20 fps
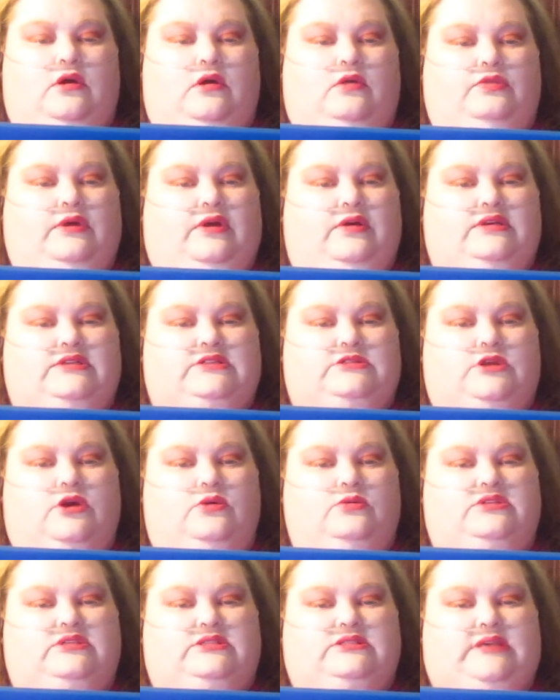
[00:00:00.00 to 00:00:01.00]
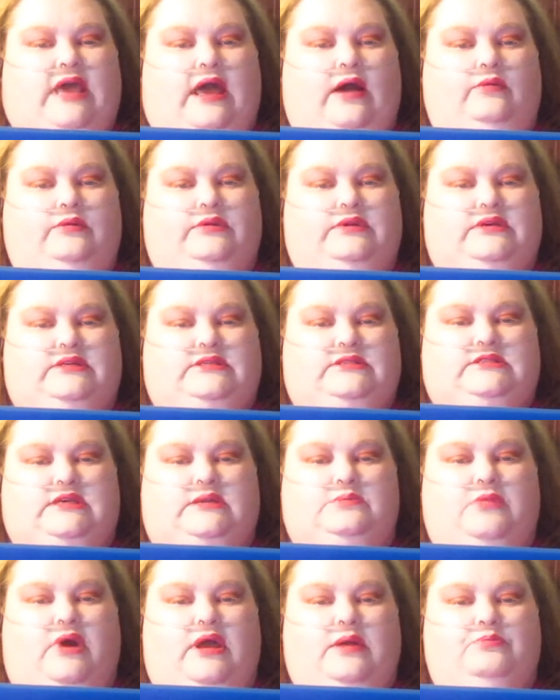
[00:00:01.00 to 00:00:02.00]
There is no soundness
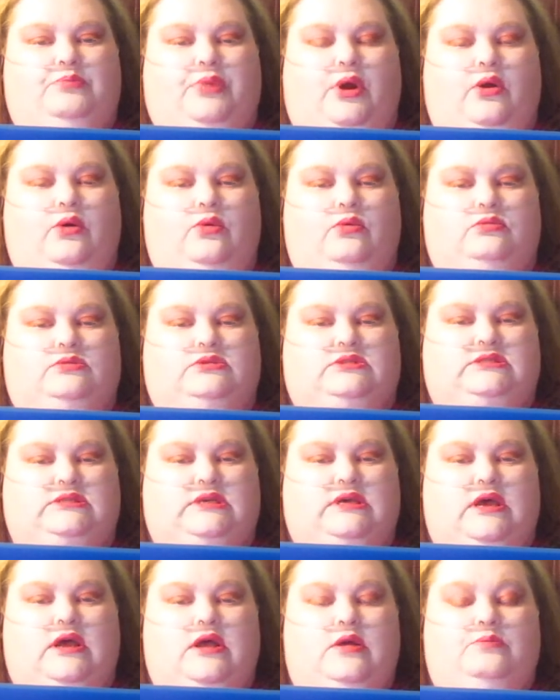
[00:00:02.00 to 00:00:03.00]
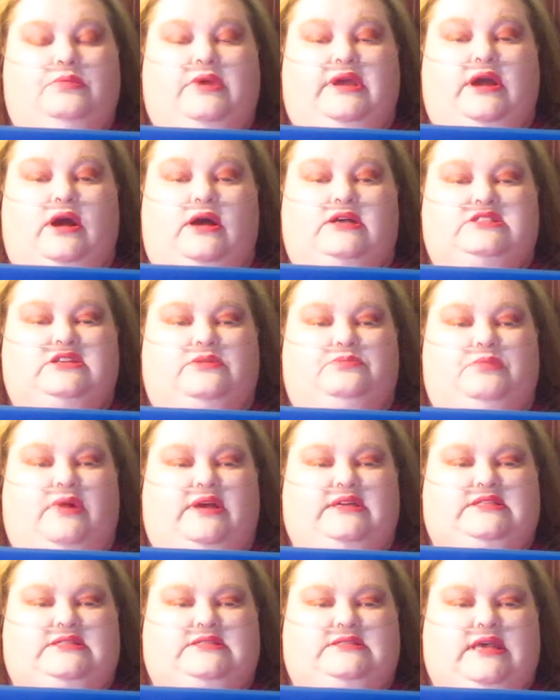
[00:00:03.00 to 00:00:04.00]
in my bones because of my
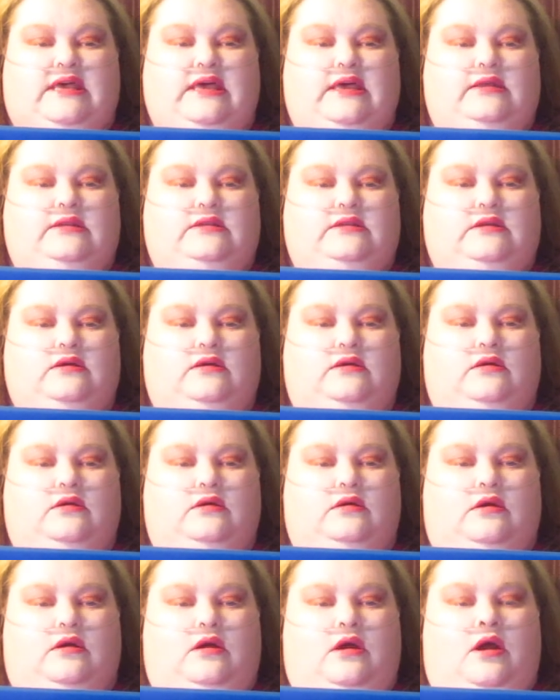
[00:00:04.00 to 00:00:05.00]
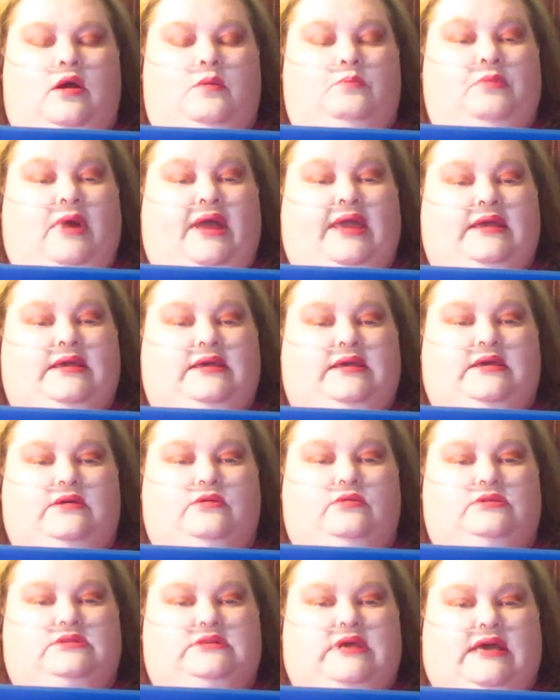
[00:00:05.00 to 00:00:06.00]
sin. My
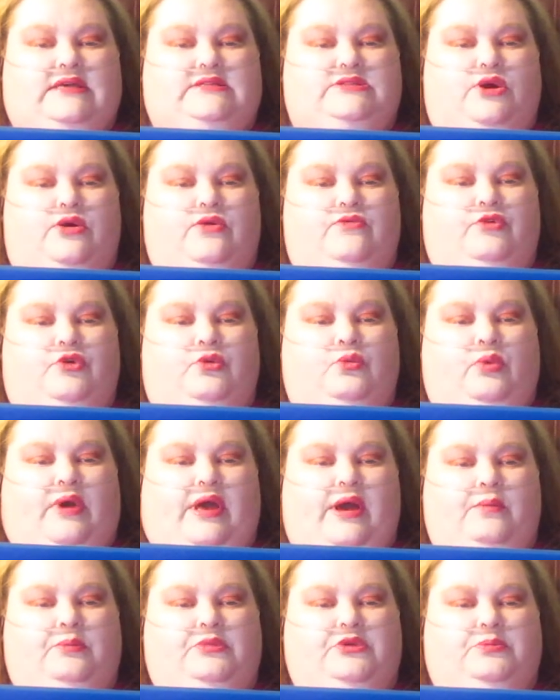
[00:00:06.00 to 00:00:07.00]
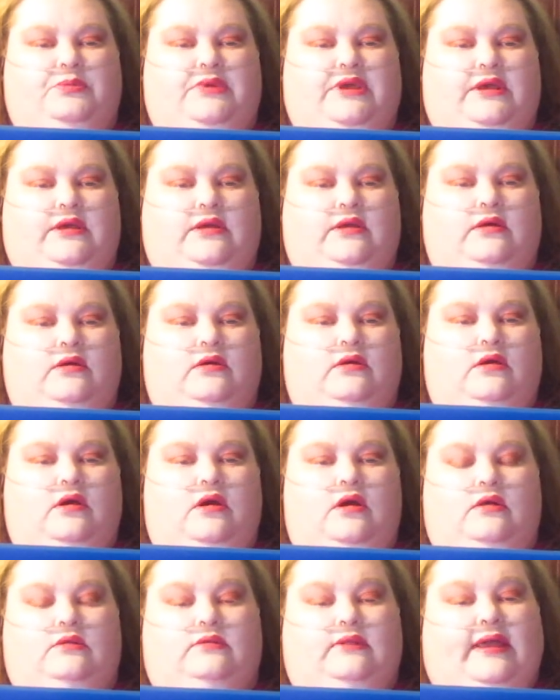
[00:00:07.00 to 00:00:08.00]
guilt has overwhelmed me
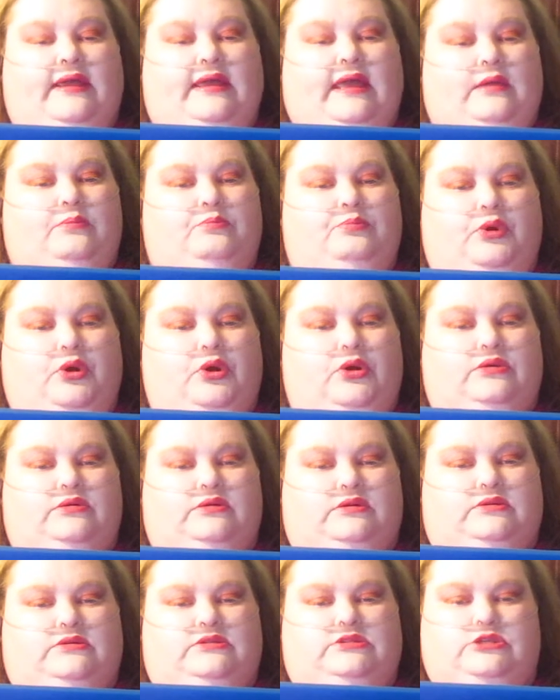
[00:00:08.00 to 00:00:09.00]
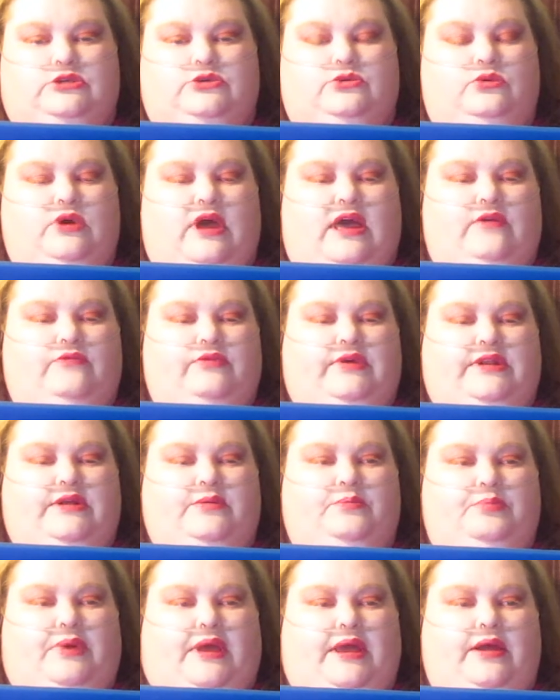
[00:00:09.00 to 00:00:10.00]
like a burden too heavy to
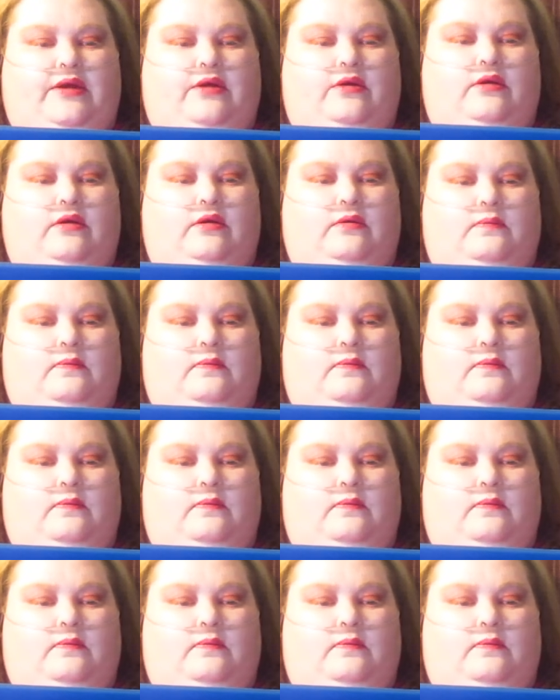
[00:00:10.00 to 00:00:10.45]
bear.